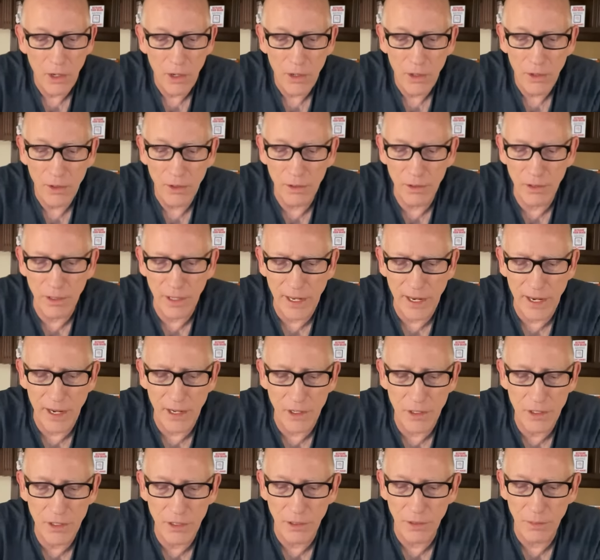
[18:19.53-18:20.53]

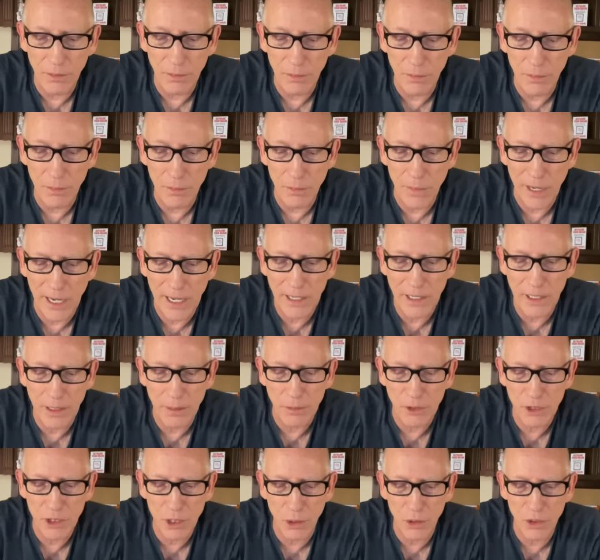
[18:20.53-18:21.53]
that made him
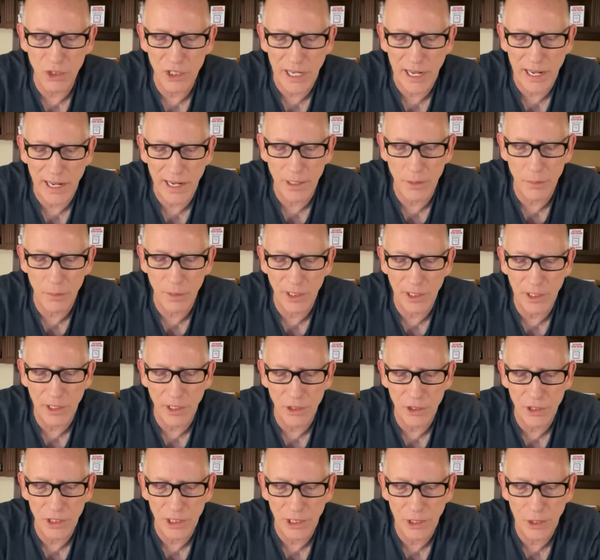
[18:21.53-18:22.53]
so sad
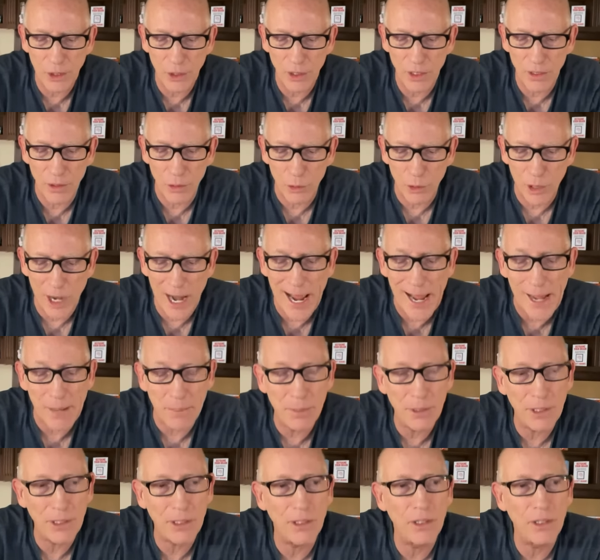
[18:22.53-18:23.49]
because he couldn't rap